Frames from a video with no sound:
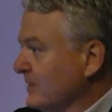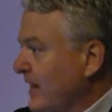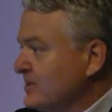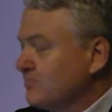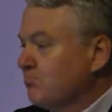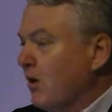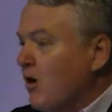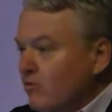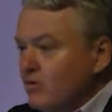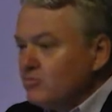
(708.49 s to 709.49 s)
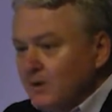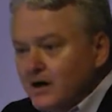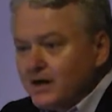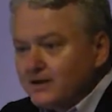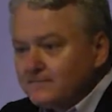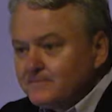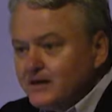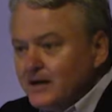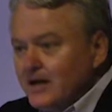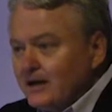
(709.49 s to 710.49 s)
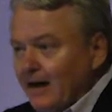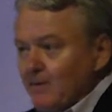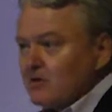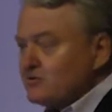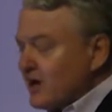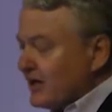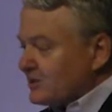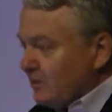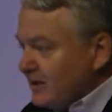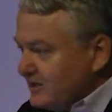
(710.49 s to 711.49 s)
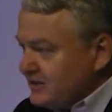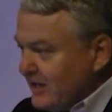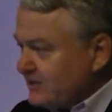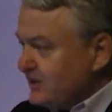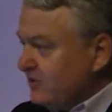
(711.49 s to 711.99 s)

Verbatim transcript: It's borrowed money. Now, I'm not going to try to explain this next thing.